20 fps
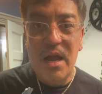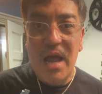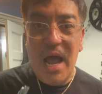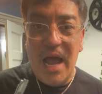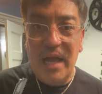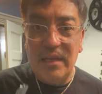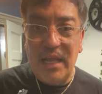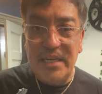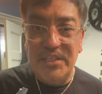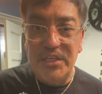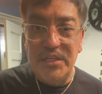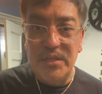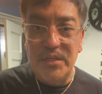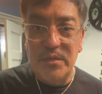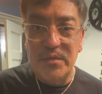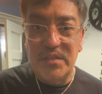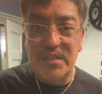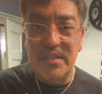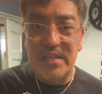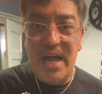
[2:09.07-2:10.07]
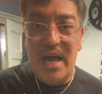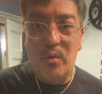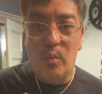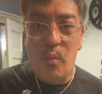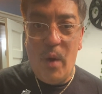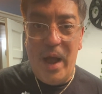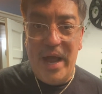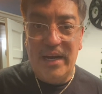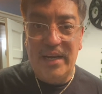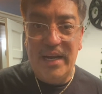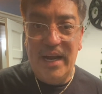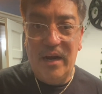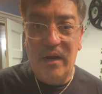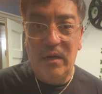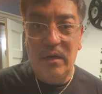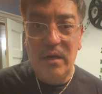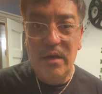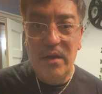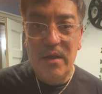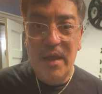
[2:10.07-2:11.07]
I like to use it on wet
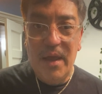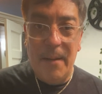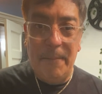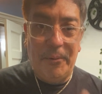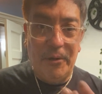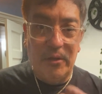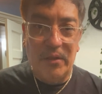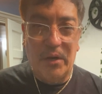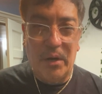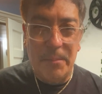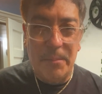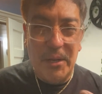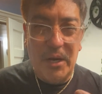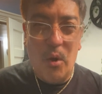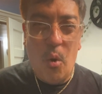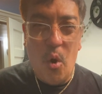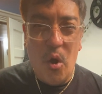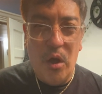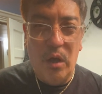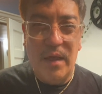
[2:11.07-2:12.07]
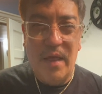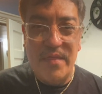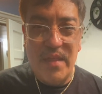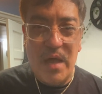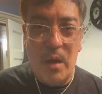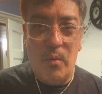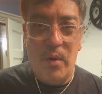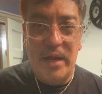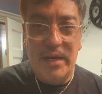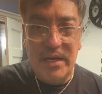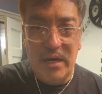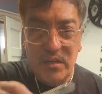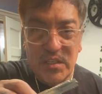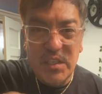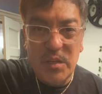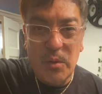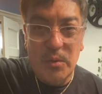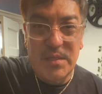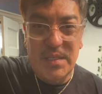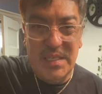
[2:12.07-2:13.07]
hair and put a little bit of oil on that wet hair
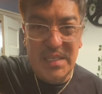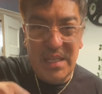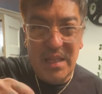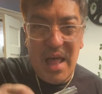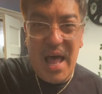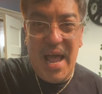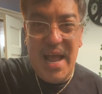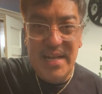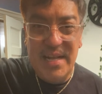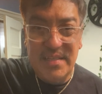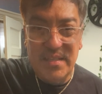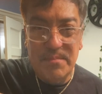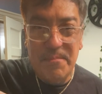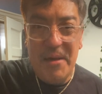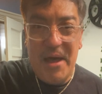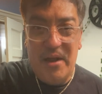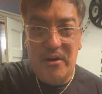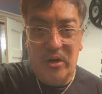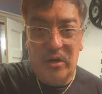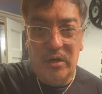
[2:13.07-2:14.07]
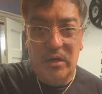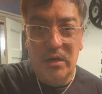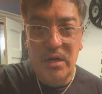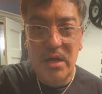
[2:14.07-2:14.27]
so it slides better.